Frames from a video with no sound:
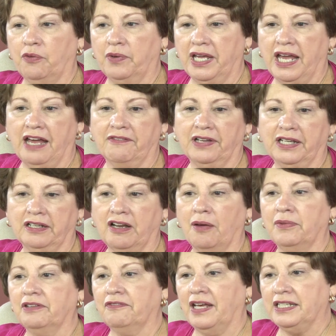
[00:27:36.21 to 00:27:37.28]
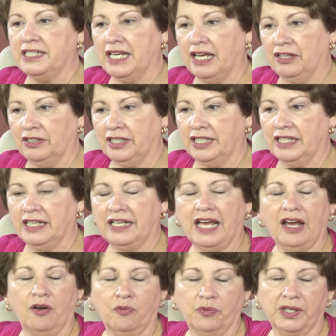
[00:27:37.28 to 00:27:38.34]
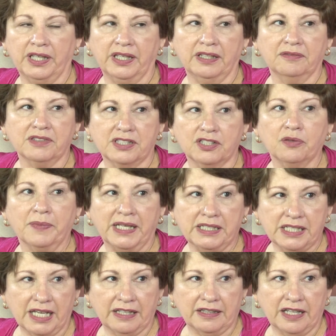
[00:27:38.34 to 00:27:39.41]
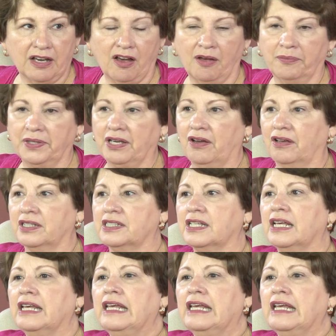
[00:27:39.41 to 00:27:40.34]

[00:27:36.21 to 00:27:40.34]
we have economic vitality and how we still maintain the ambiance.